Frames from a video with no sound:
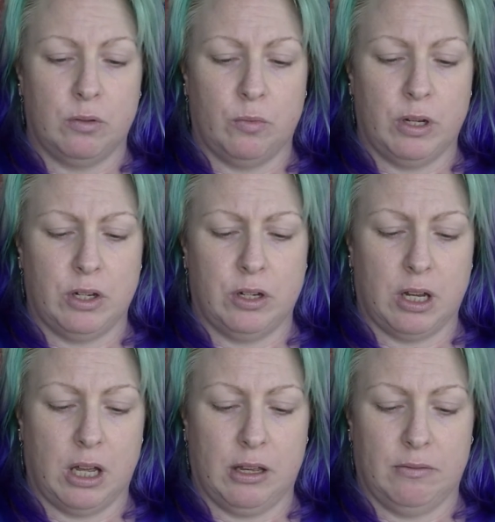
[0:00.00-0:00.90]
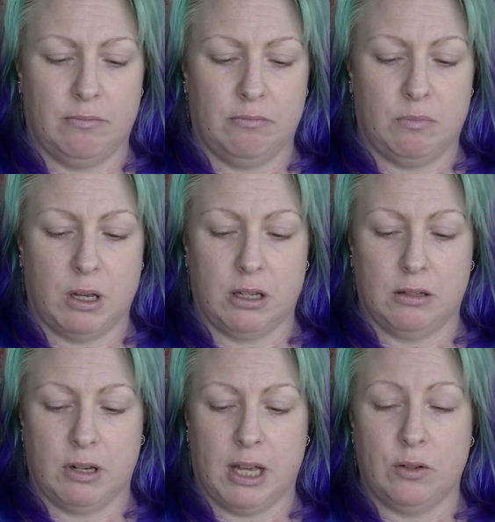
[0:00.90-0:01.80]
which
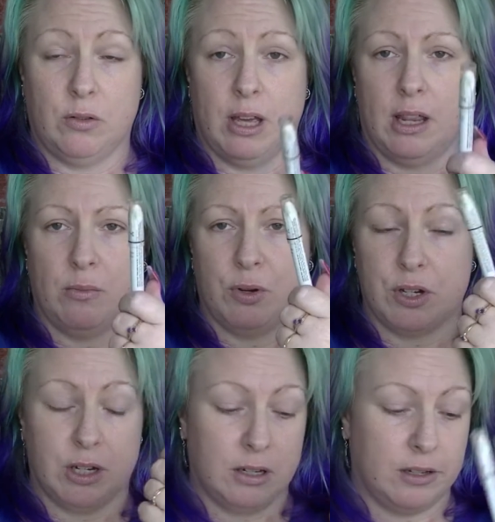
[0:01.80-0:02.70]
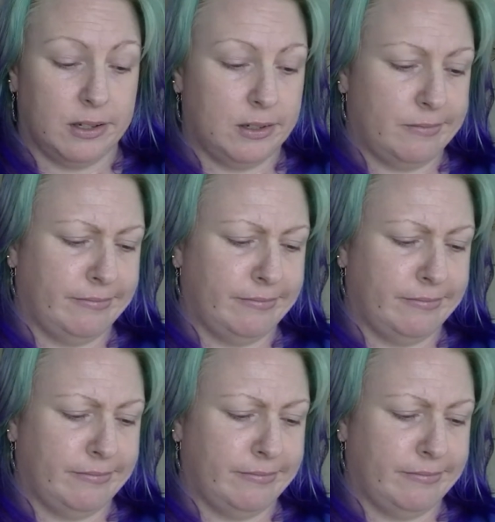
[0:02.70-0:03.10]
I took out of the project because